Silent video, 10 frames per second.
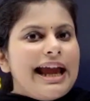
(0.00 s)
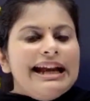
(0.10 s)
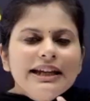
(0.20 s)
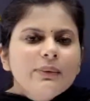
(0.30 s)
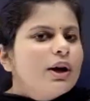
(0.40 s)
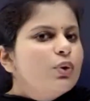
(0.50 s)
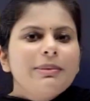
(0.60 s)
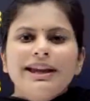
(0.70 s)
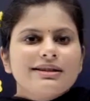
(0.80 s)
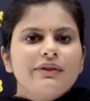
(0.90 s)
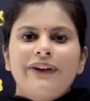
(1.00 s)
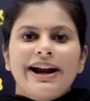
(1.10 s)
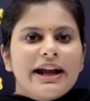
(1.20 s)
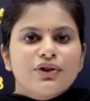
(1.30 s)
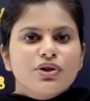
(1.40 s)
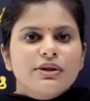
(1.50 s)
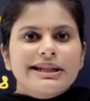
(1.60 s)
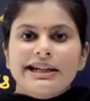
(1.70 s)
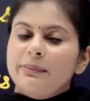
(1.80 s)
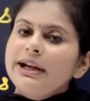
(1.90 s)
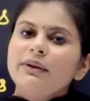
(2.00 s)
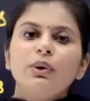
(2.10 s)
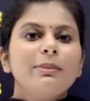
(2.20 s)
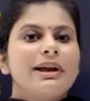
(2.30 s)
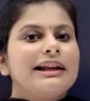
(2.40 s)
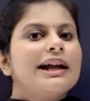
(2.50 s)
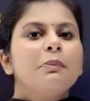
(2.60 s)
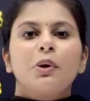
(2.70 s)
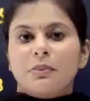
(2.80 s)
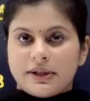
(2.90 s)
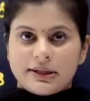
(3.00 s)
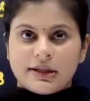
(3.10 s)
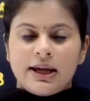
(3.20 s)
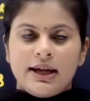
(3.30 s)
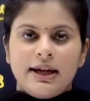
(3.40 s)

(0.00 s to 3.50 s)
anyone who makes the financial statement, he would make that promise.